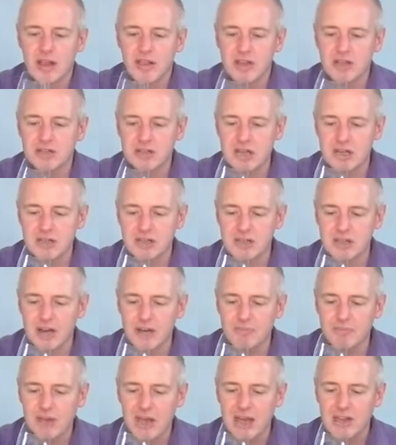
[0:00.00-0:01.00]
there's this
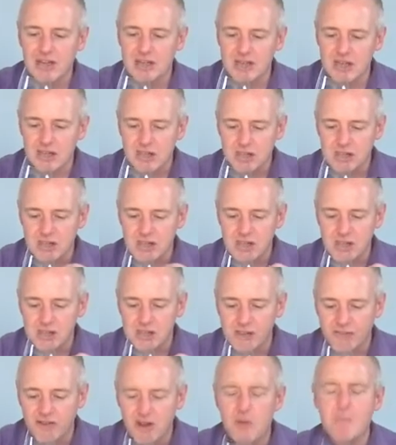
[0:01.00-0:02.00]

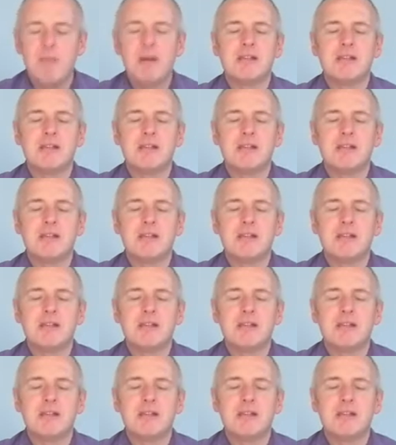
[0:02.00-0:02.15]
there's a few